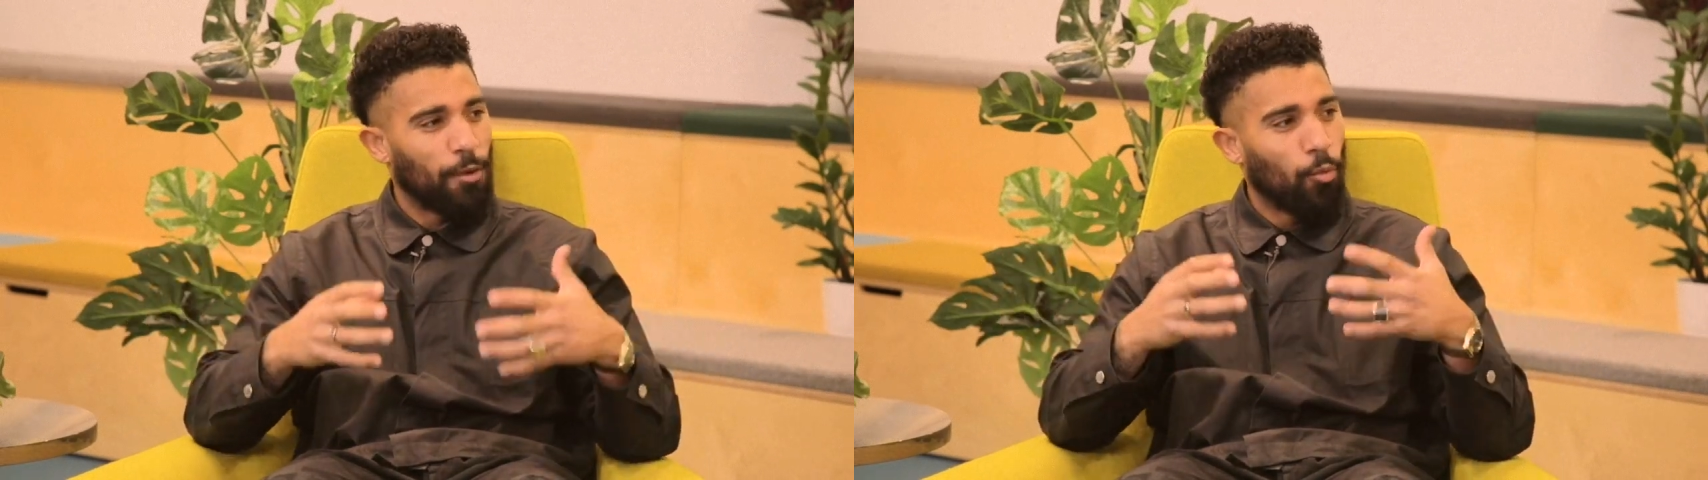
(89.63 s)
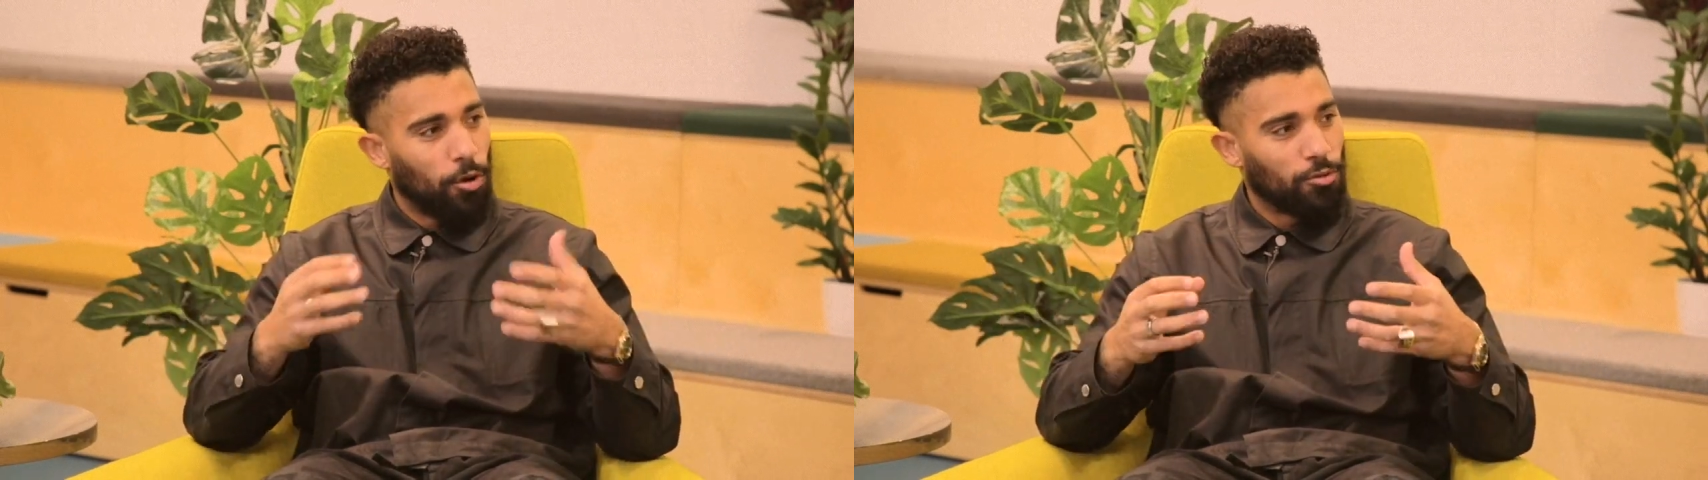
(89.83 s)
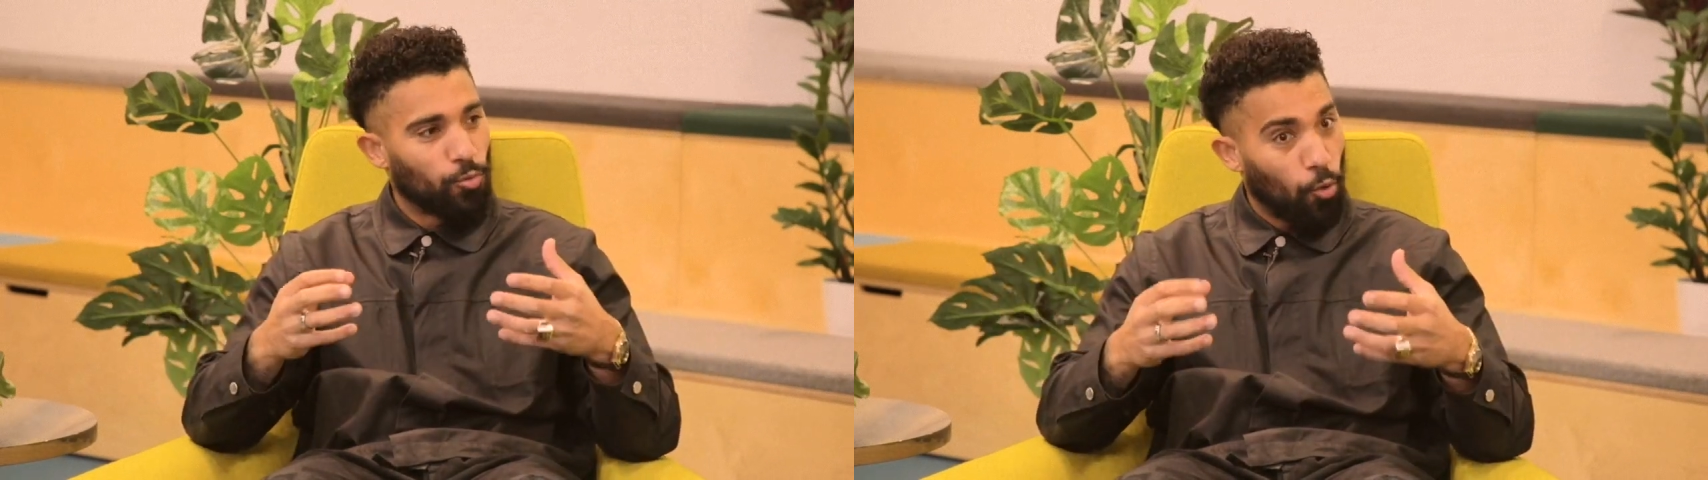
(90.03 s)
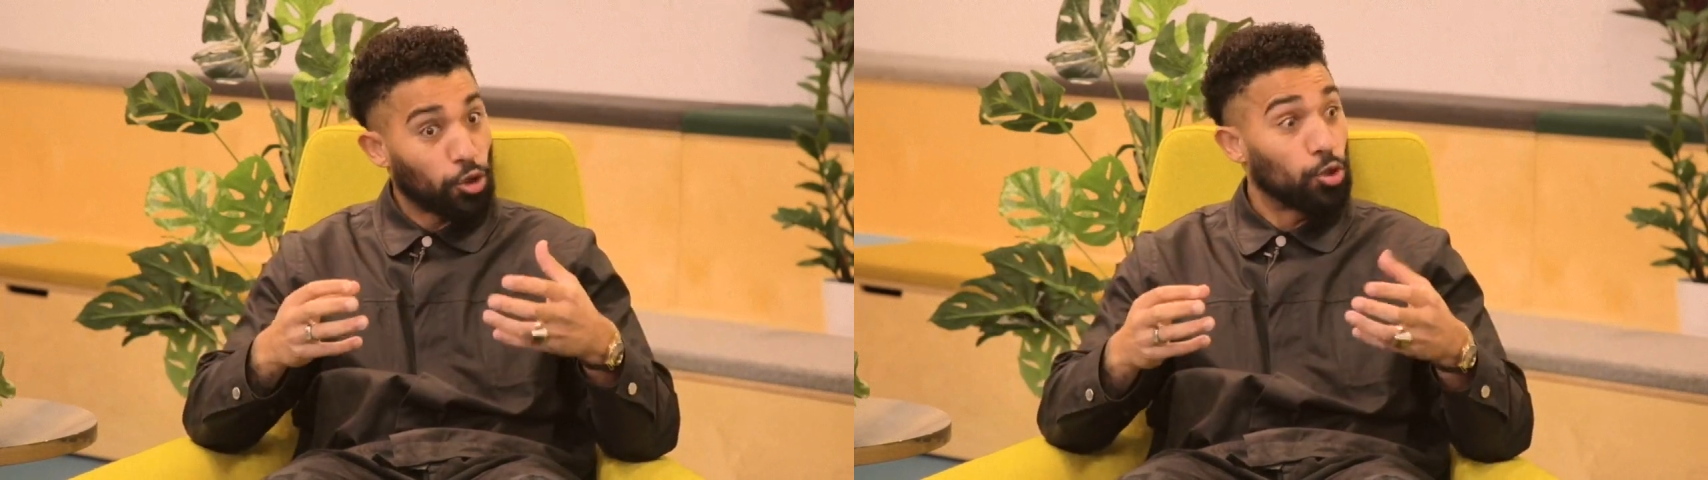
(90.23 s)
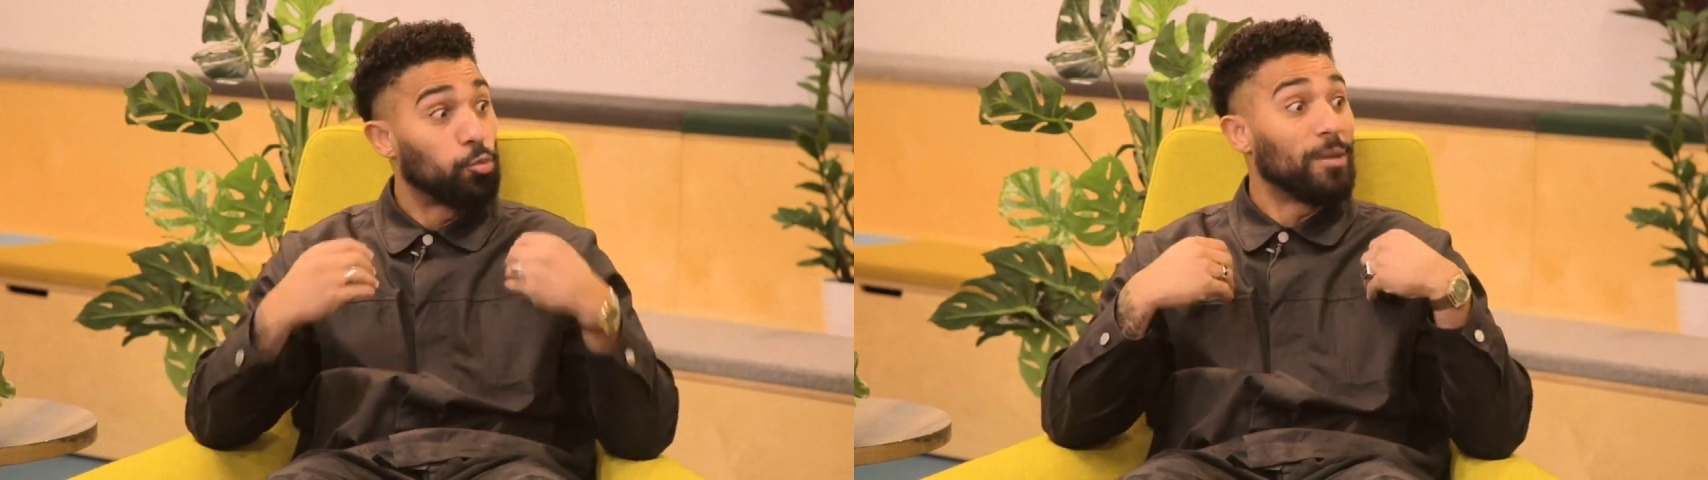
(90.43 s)
what
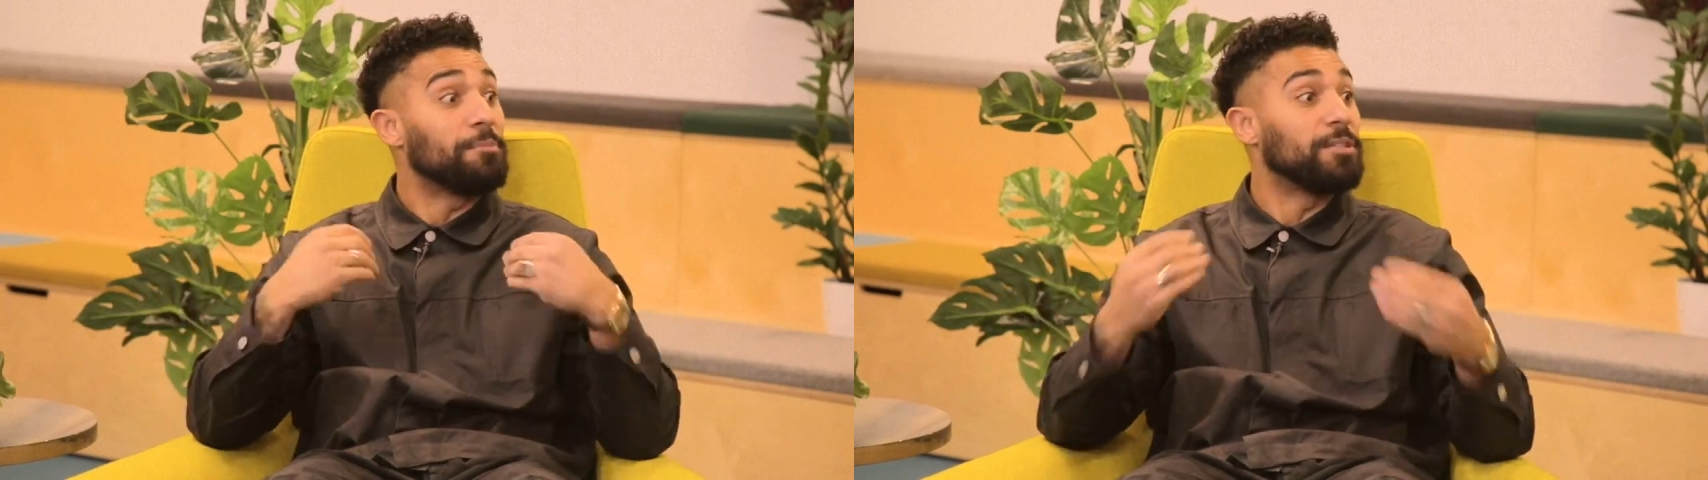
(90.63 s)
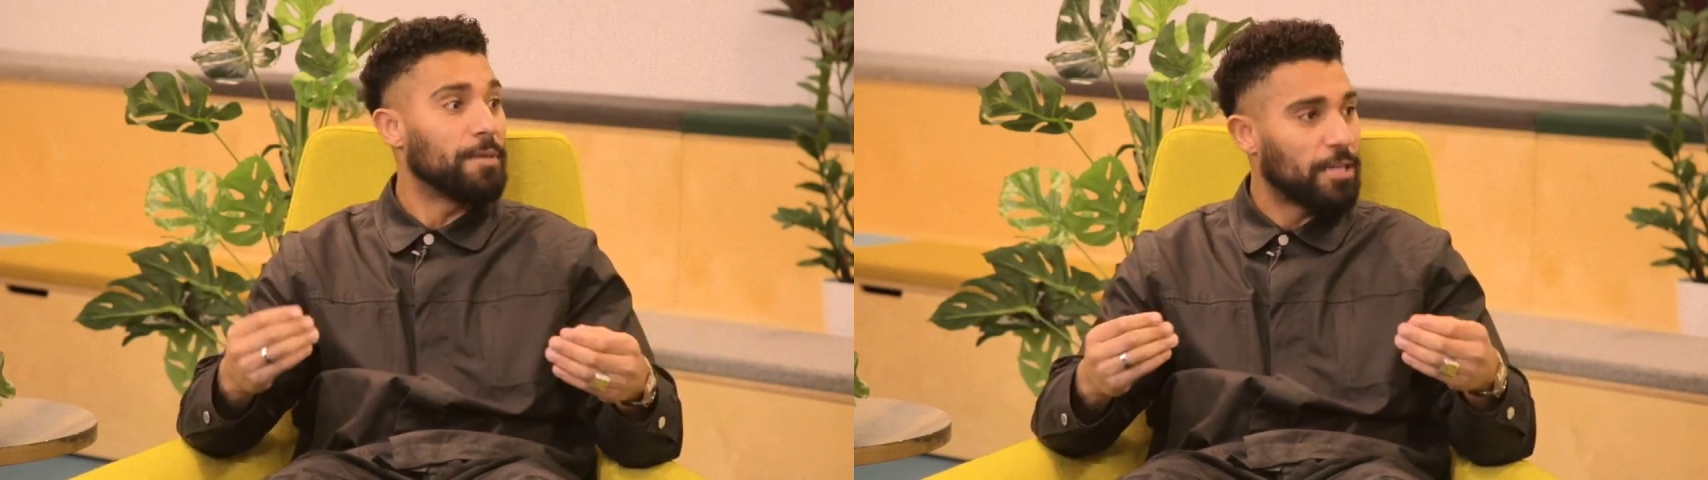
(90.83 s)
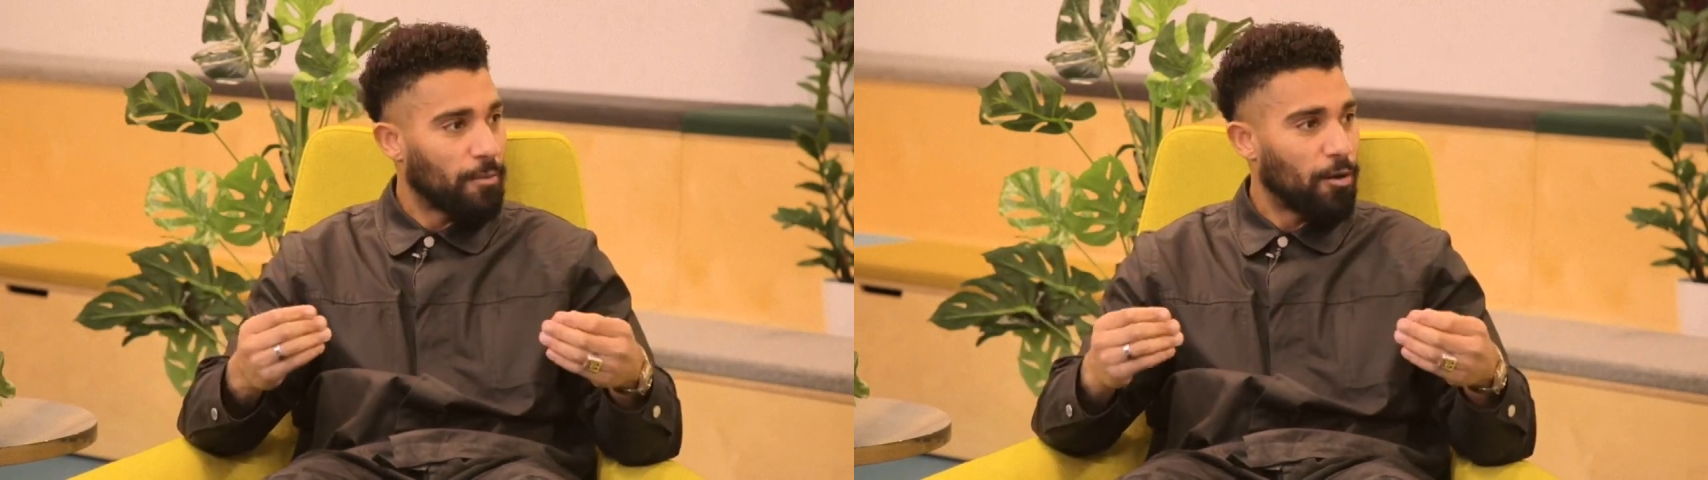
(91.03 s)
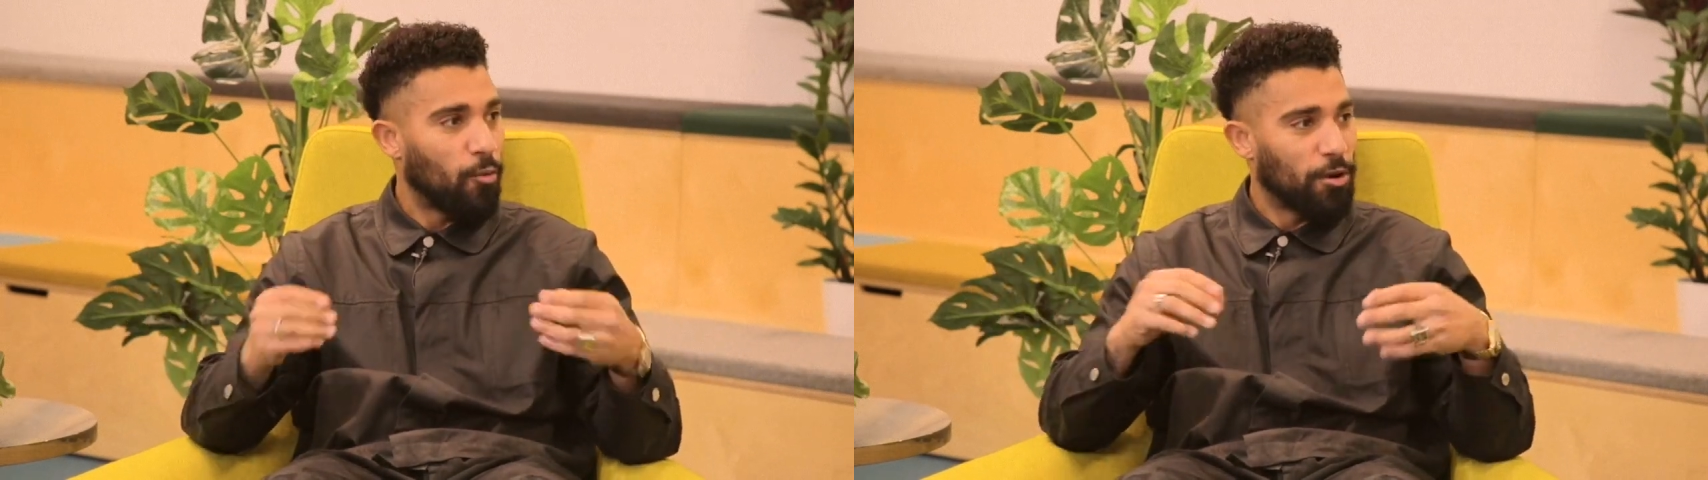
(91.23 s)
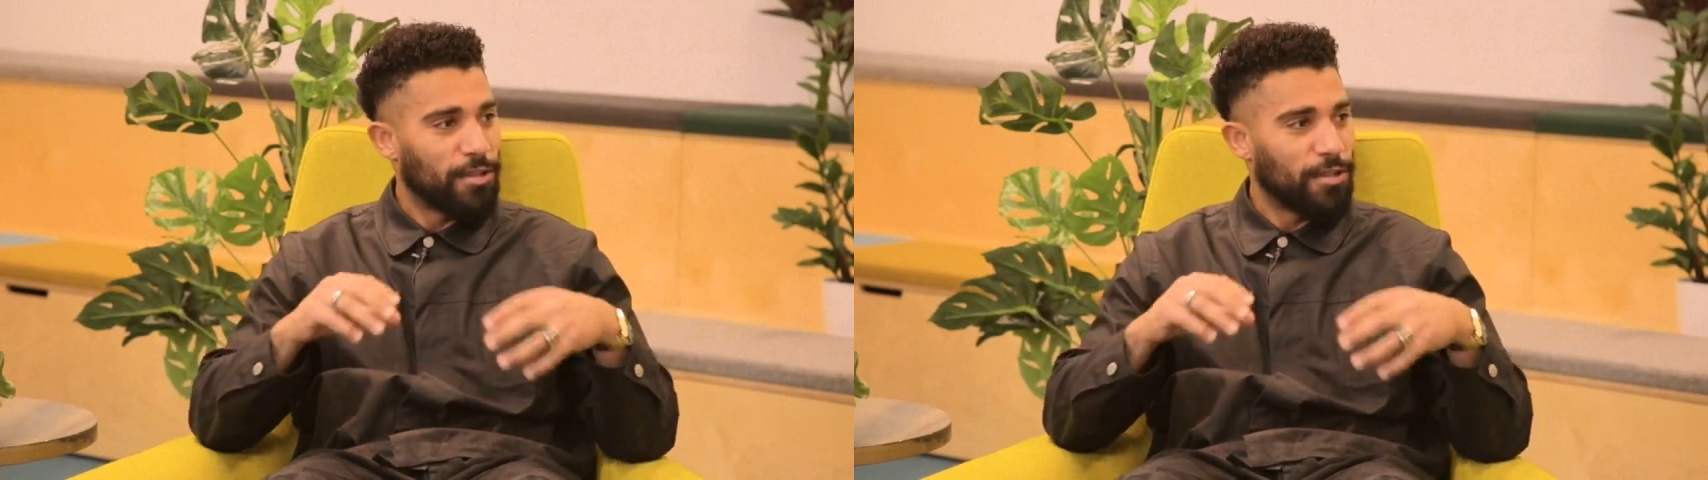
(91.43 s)
should we be speaking? What are